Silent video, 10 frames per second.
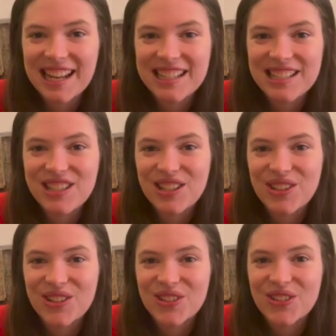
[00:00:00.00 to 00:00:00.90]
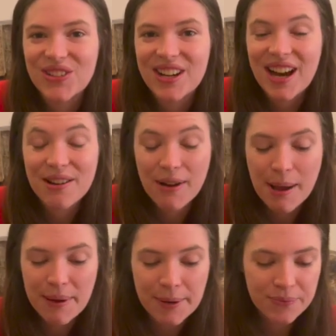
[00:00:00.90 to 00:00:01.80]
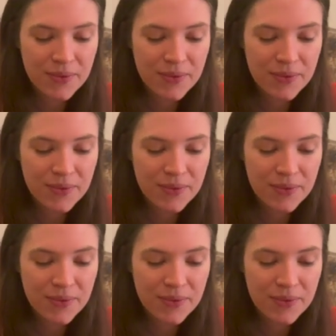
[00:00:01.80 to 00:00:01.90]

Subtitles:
into unwrapping.